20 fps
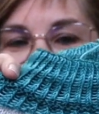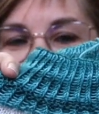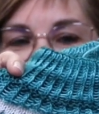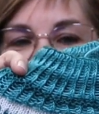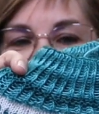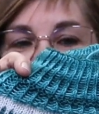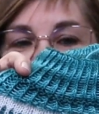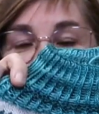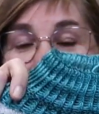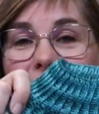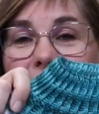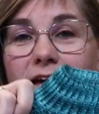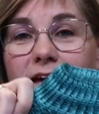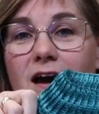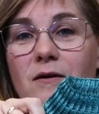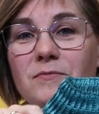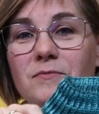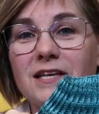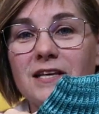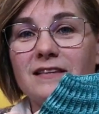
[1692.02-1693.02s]

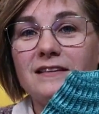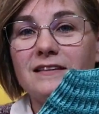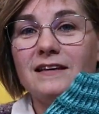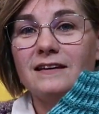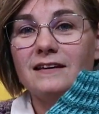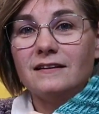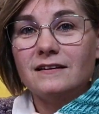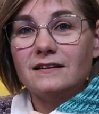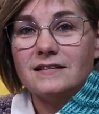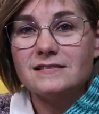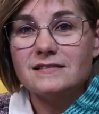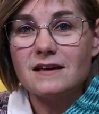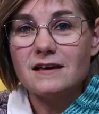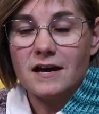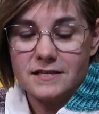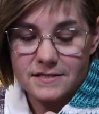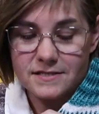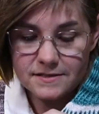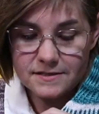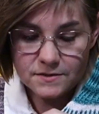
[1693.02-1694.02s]
I'm knitting the
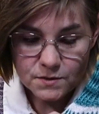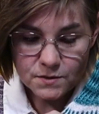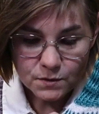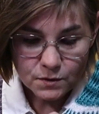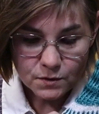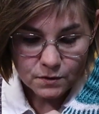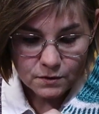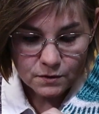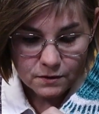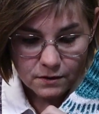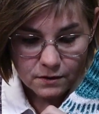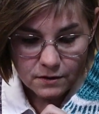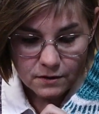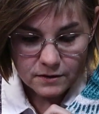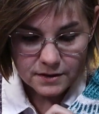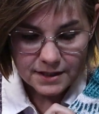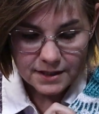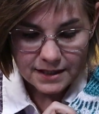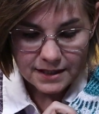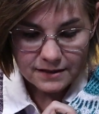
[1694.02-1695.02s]
size 2
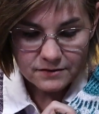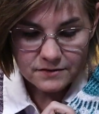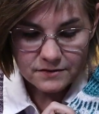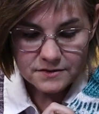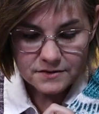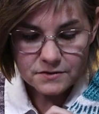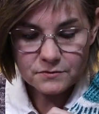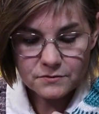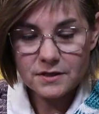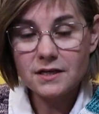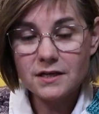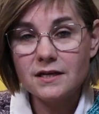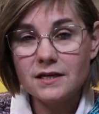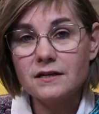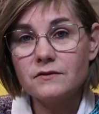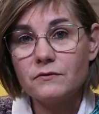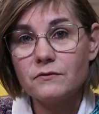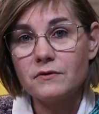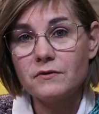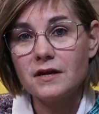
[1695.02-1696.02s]
on needles 3,
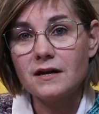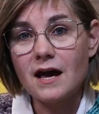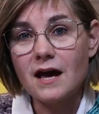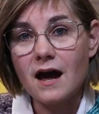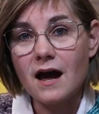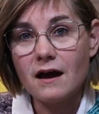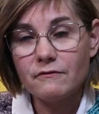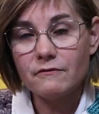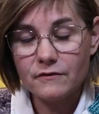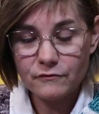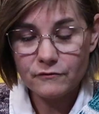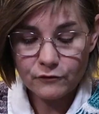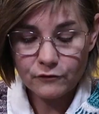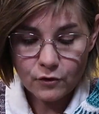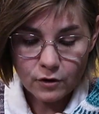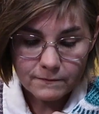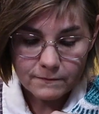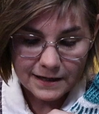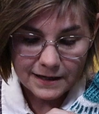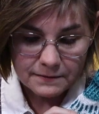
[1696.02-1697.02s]
3.5 and
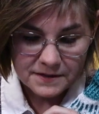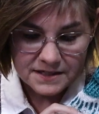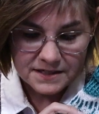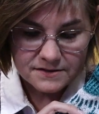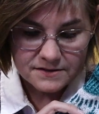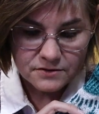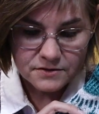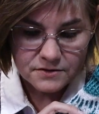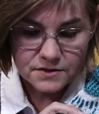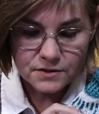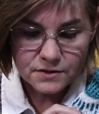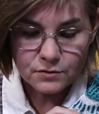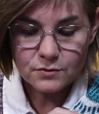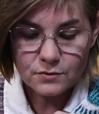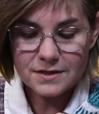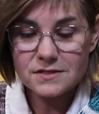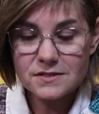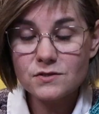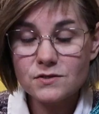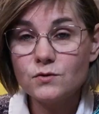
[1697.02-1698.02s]
4 millimeters,
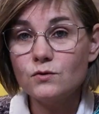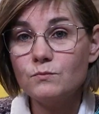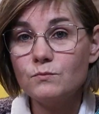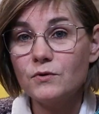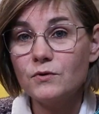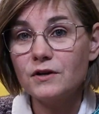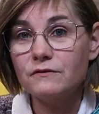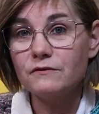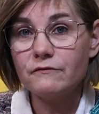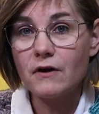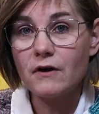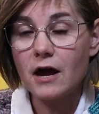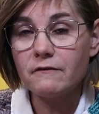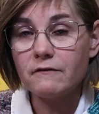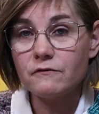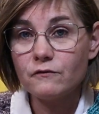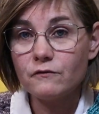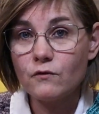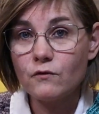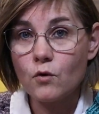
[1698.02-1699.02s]
US 2.5,
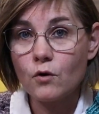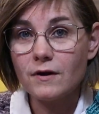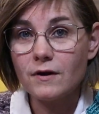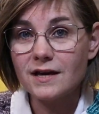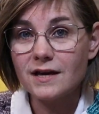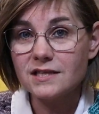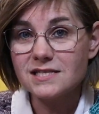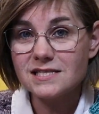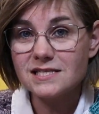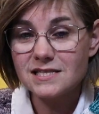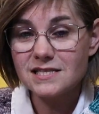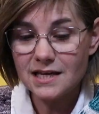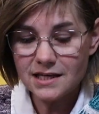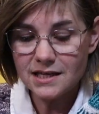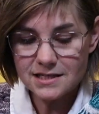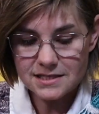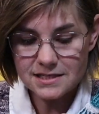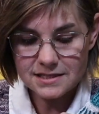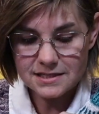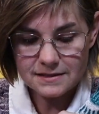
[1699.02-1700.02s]
4 and
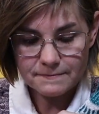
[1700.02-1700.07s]
6.